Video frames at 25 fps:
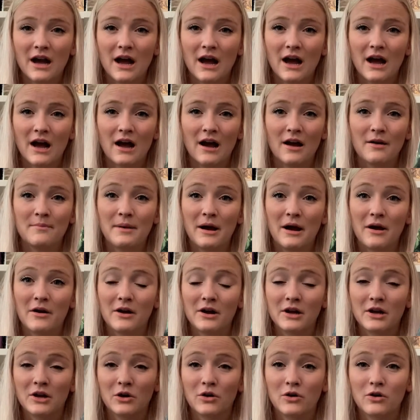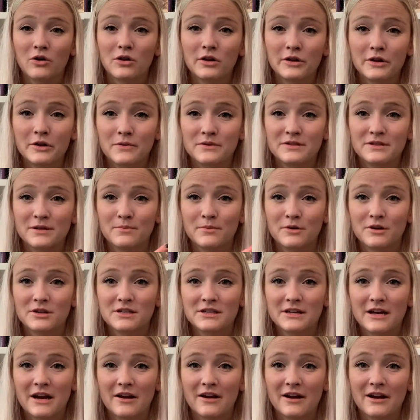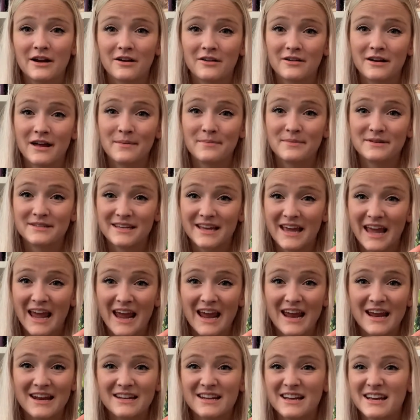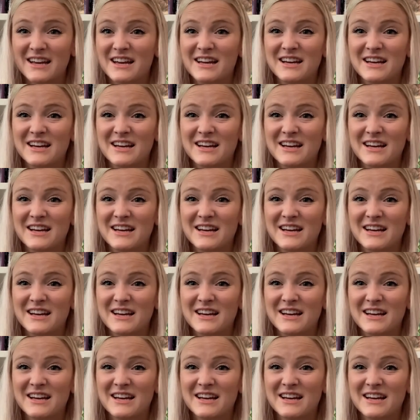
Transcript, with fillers: about a girl who is a mercenary. Her name is Kate.